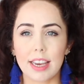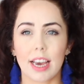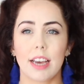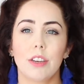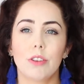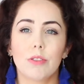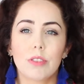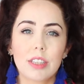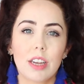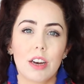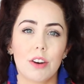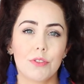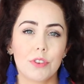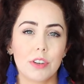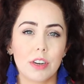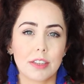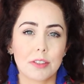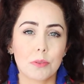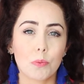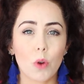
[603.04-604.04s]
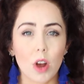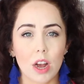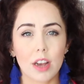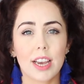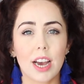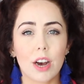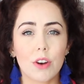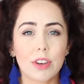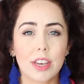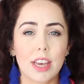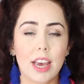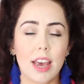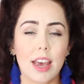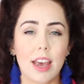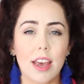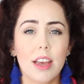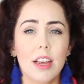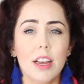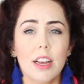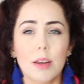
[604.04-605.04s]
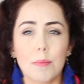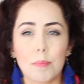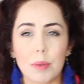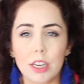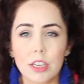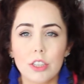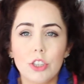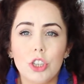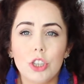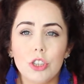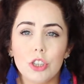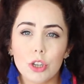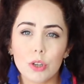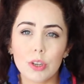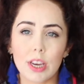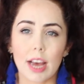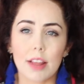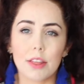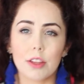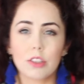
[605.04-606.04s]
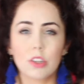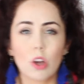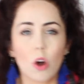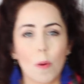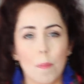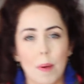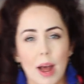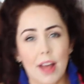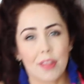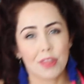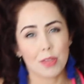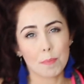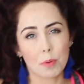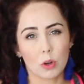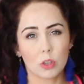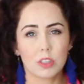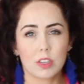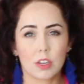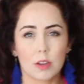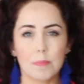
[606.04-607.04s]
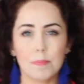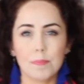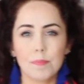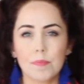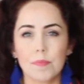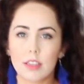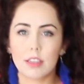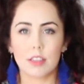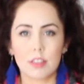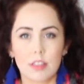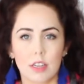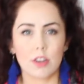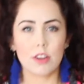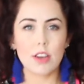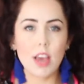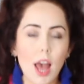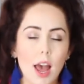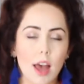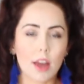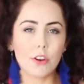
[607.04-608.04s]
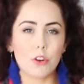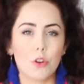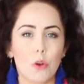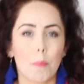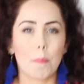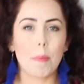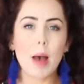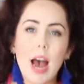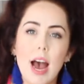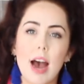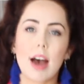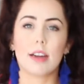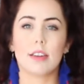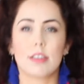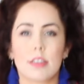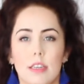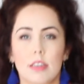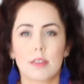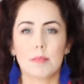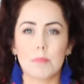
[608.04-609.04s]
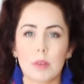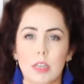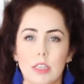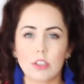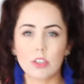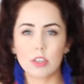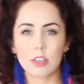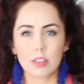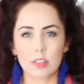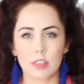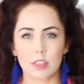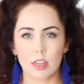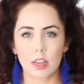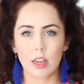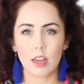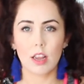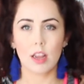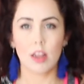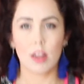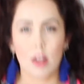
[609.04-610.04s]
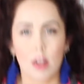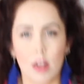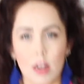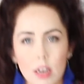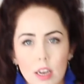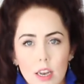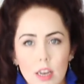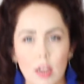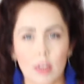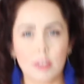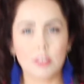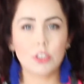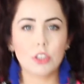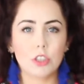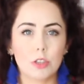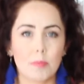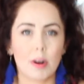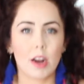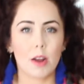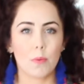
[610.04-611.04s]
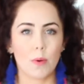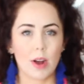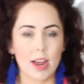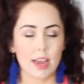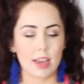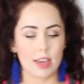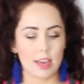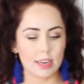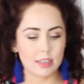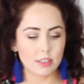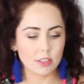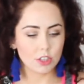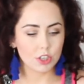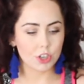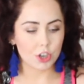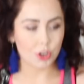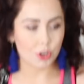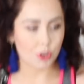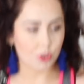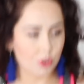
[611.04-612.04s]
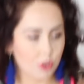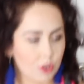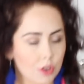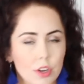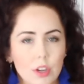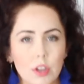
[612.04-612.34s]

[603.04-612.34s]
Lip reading: getting yourself a nice workout gear, because you do get the top and the bottom. So yeah, not bad. Might just lunge my way into